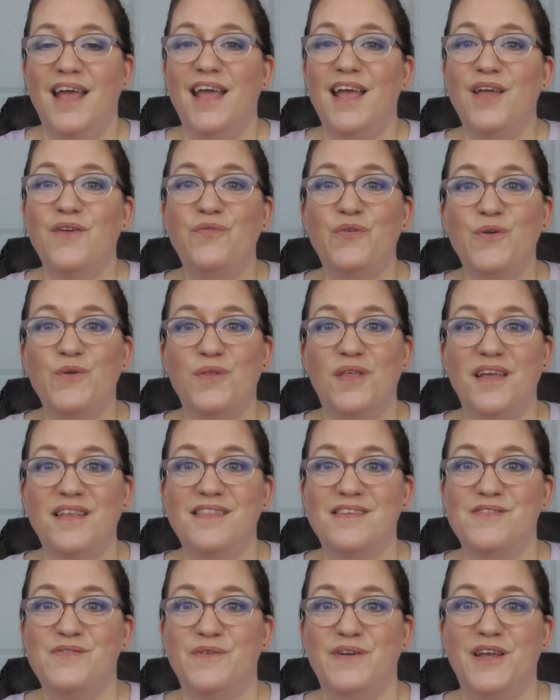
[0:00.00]
If you
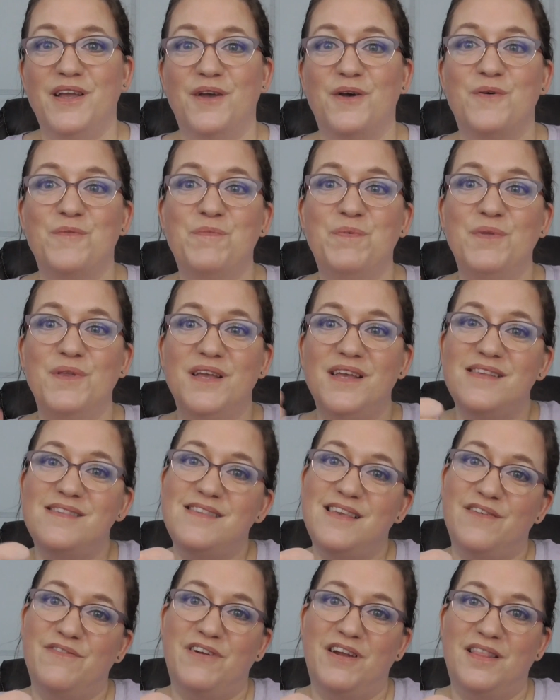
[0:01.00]
like this video,
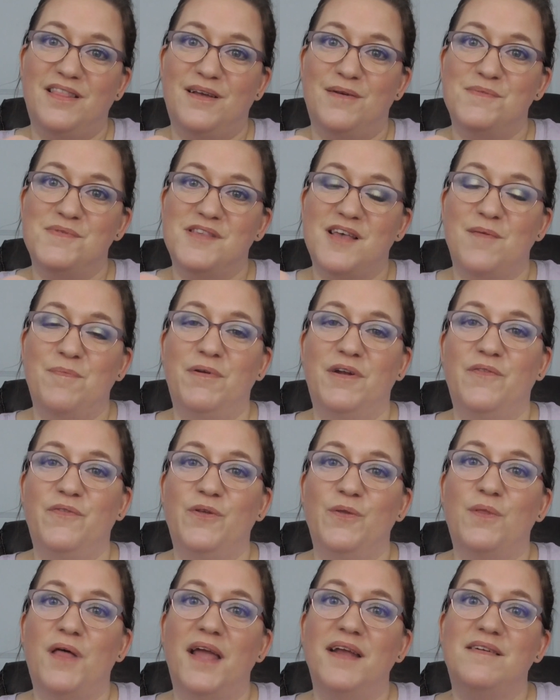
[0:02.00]
please give it a thumbs up. And
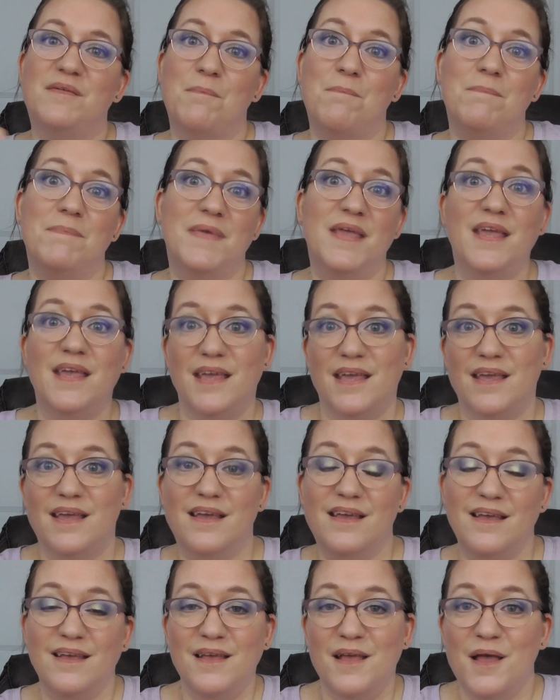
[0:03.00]
if you liked
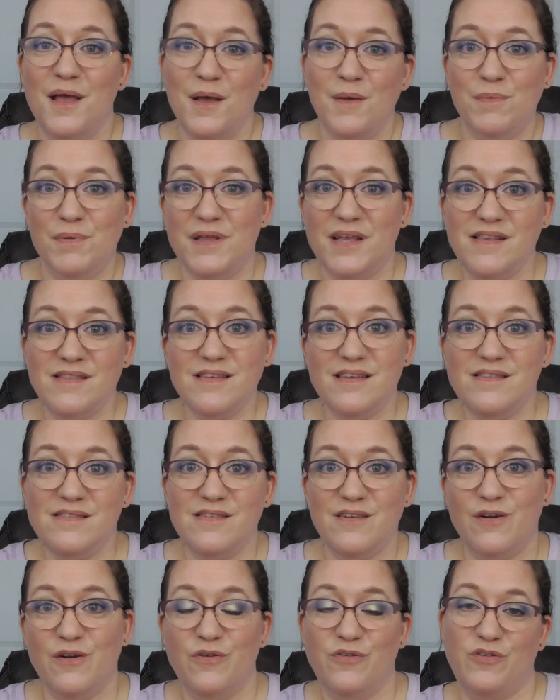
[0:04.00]
me, please
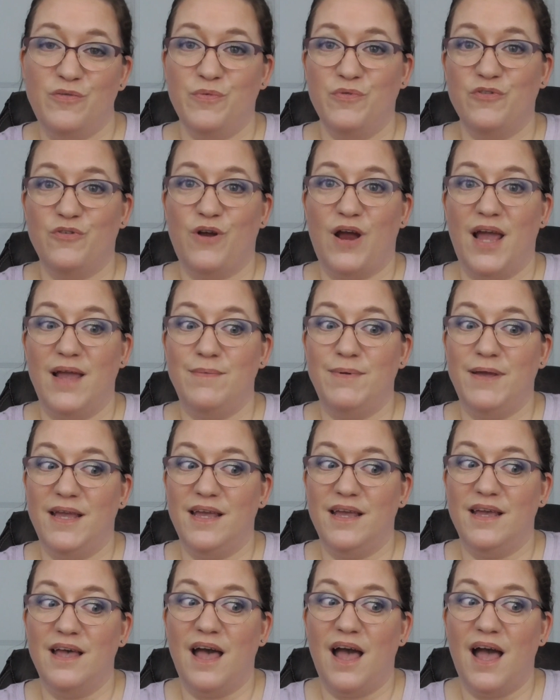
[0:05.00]
consider
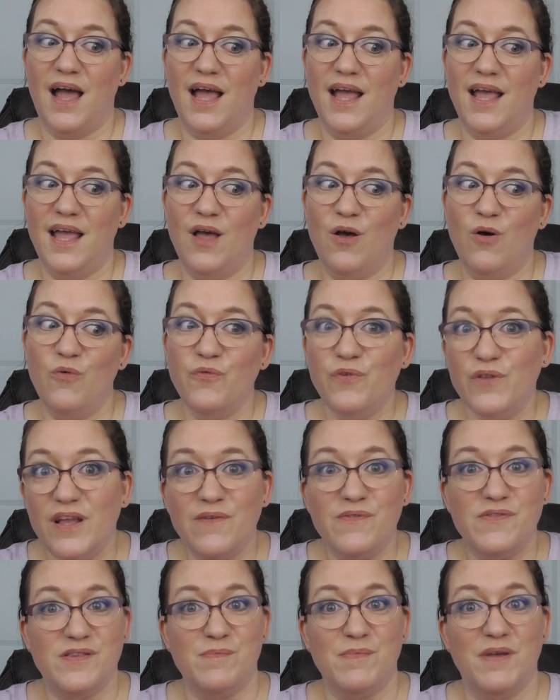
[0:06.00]
subscribing. I hopefully
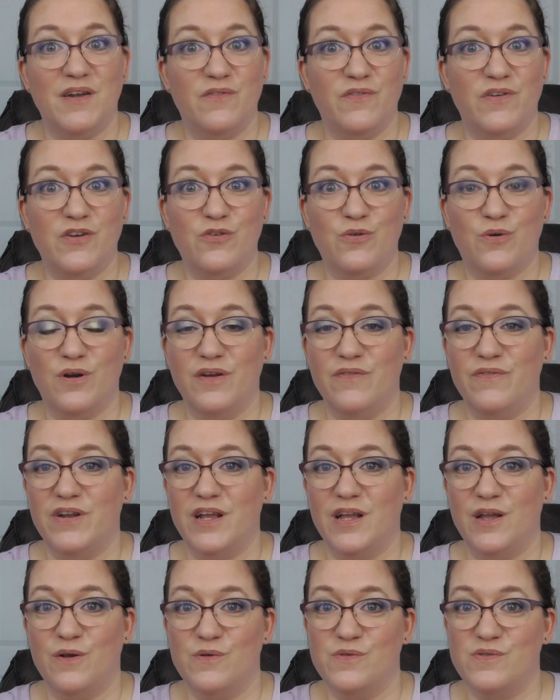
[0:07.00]
have some inventory
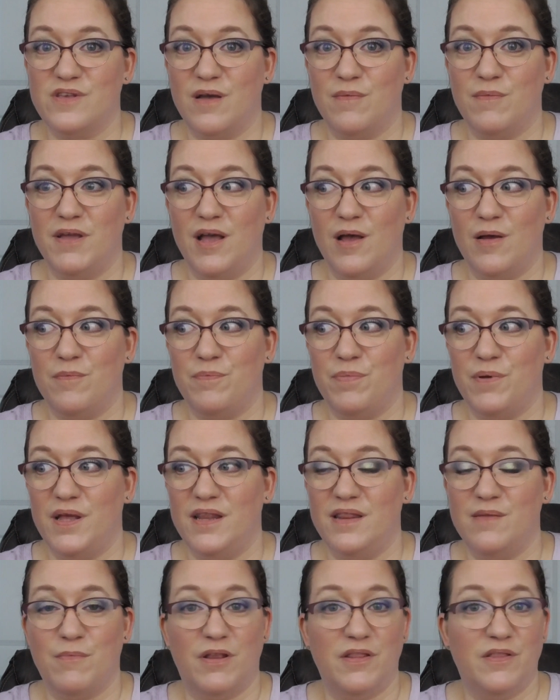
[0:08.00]
videos coming up
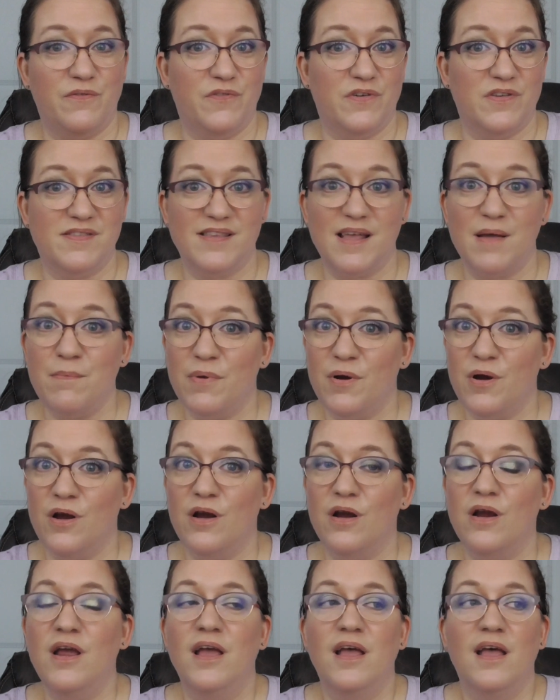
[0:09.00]
in the month of
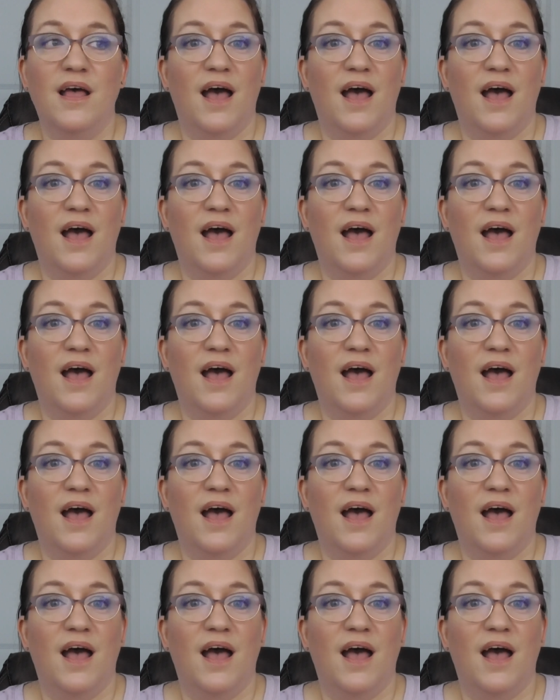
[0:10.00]
December.